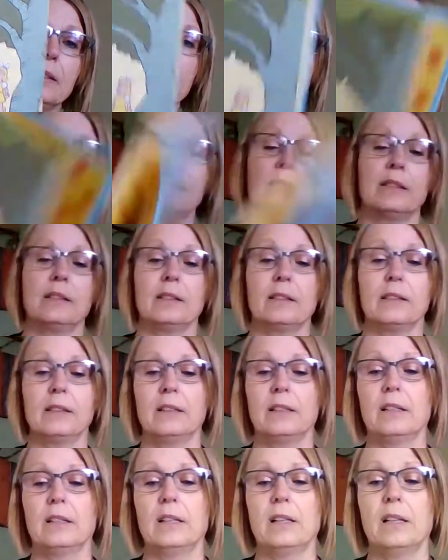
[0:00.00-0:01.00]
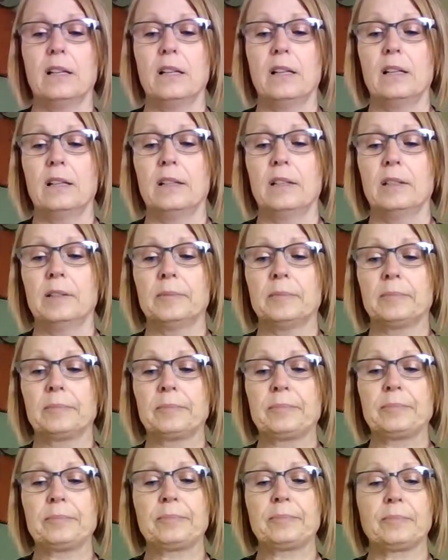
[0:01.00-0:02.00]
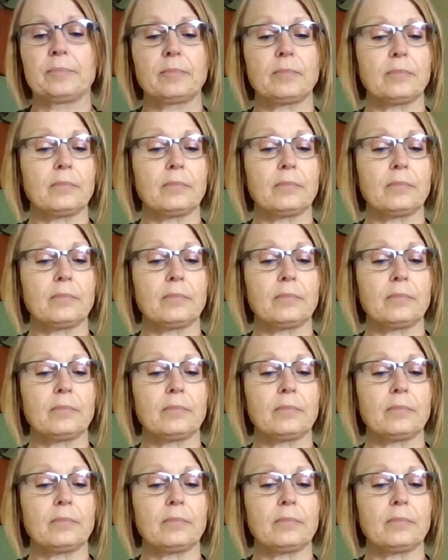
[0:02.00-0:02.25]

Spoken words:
[no speech]